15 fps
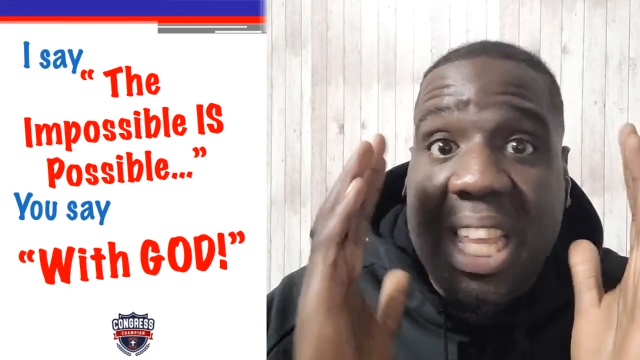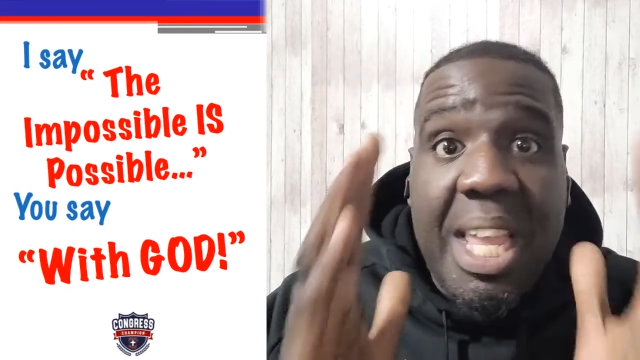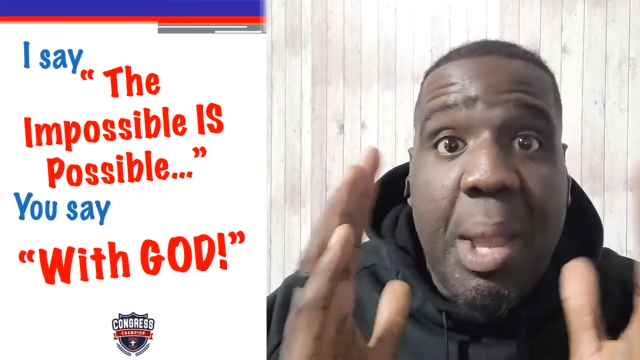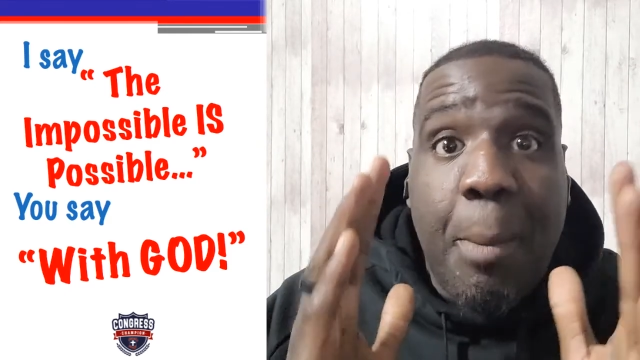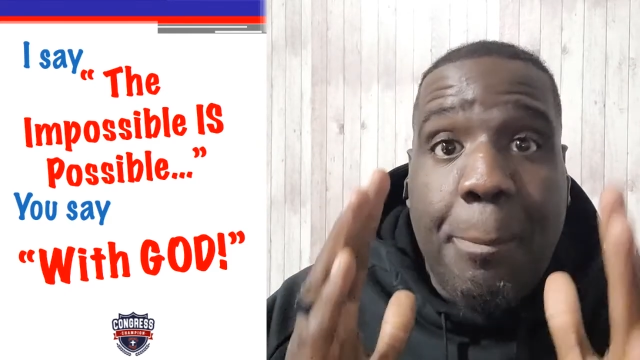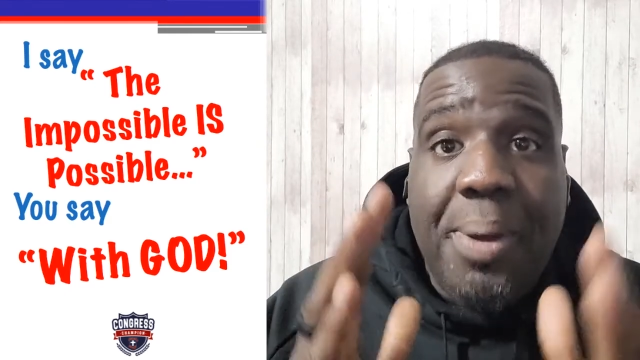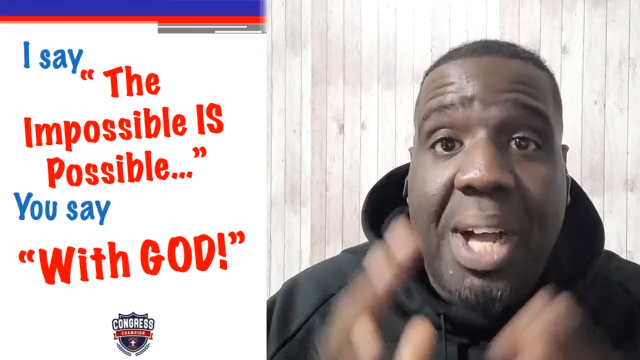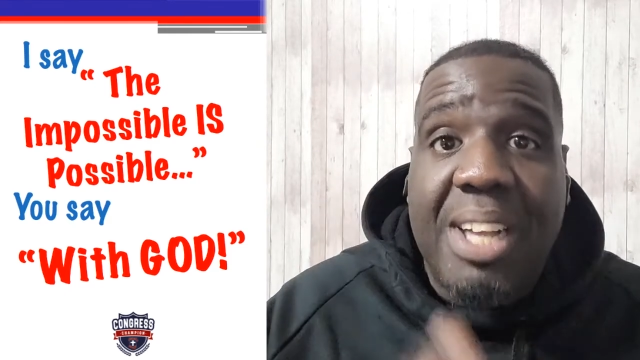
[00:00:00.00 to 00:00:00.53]

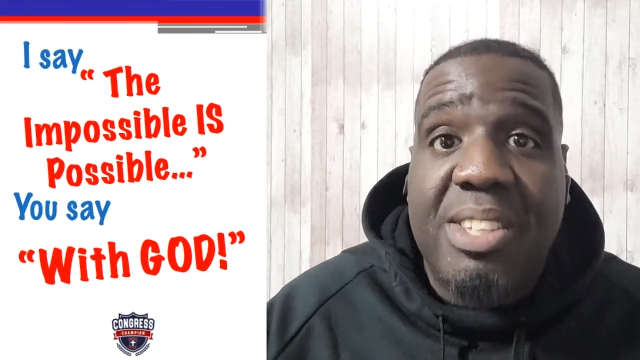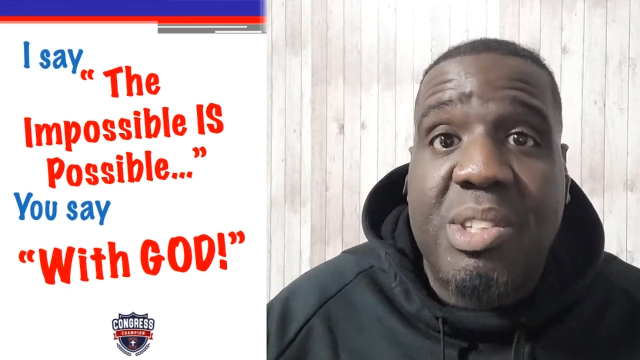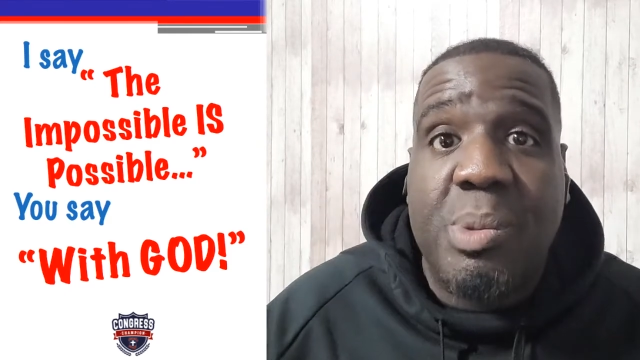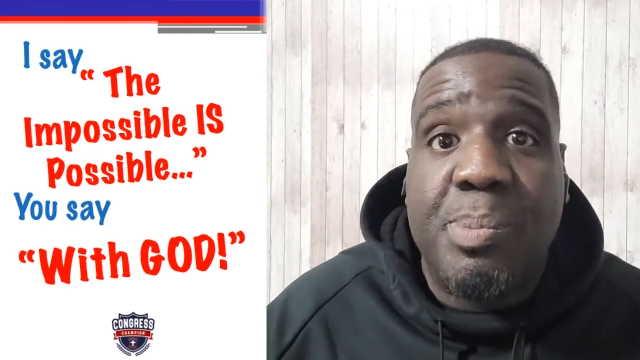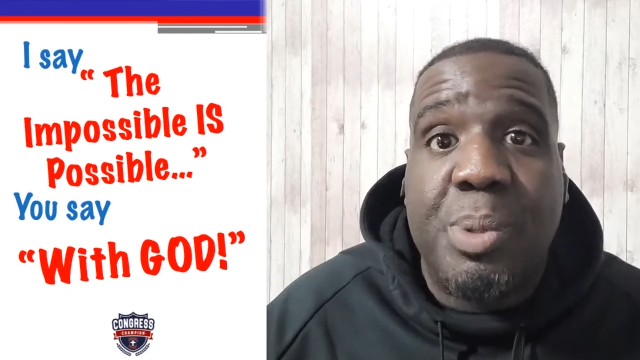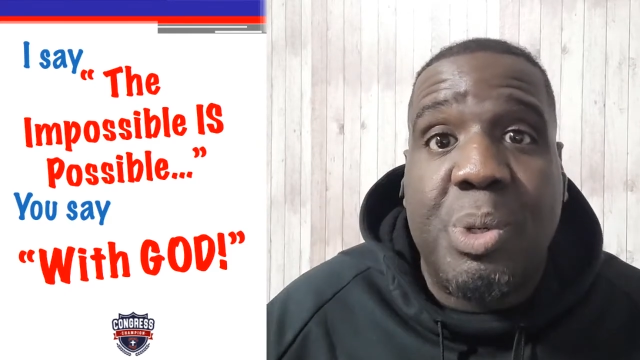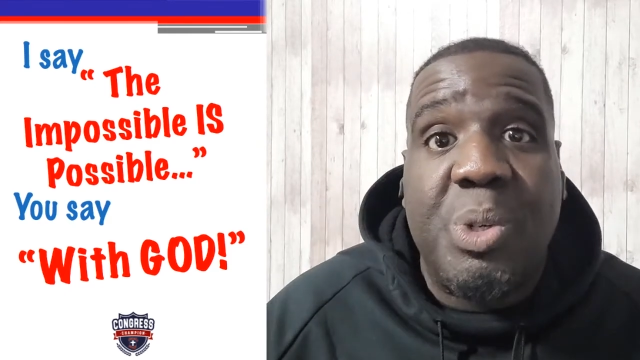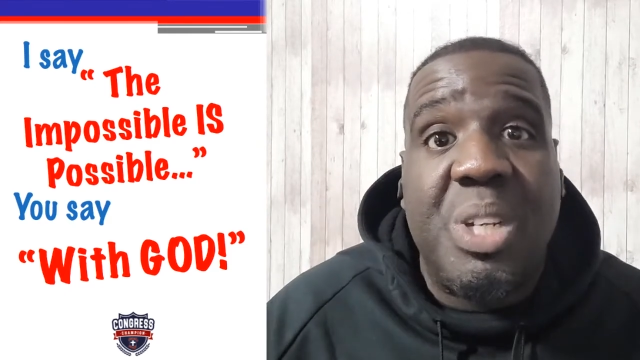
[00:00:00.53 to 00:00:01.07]

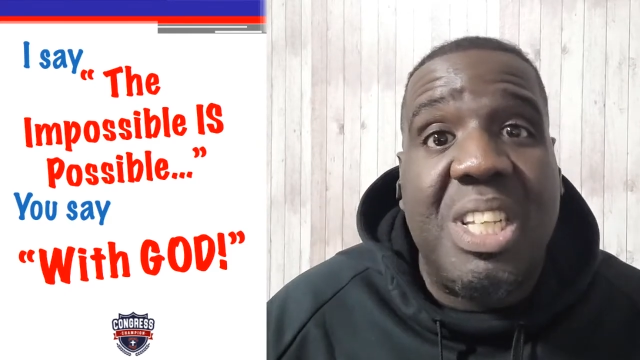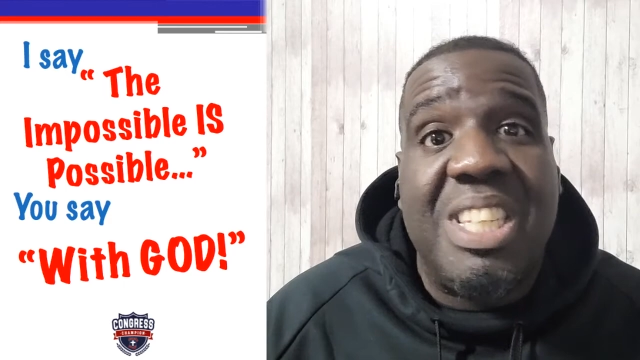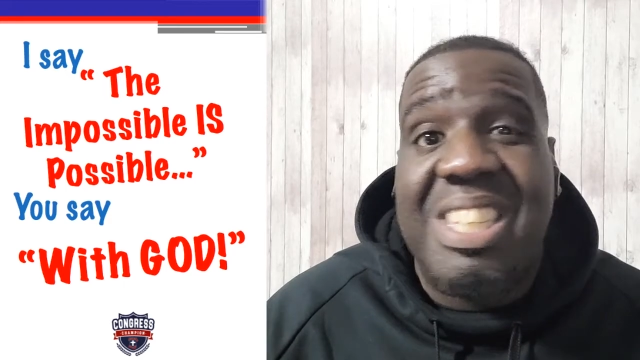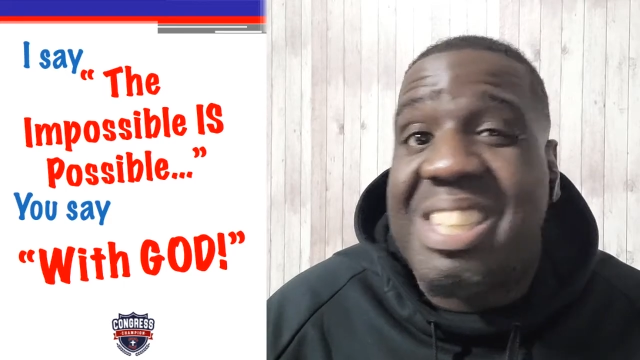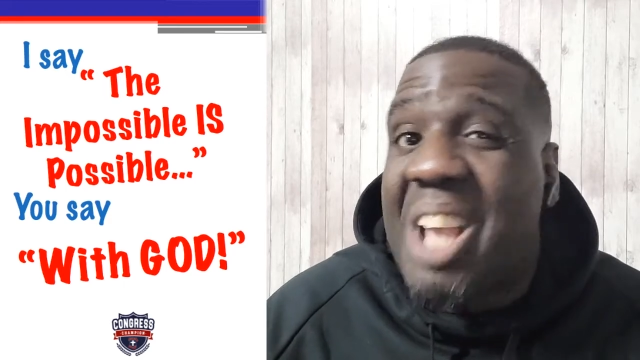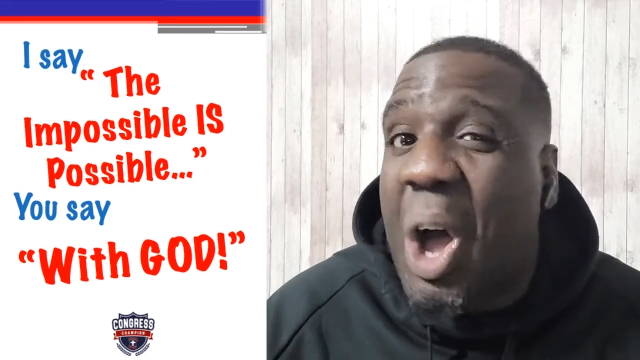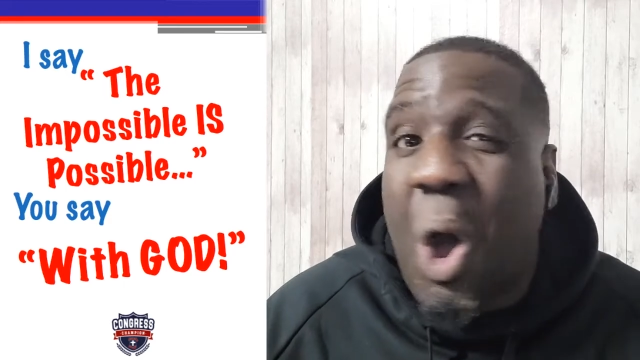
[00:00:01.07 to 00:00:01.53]
impossible is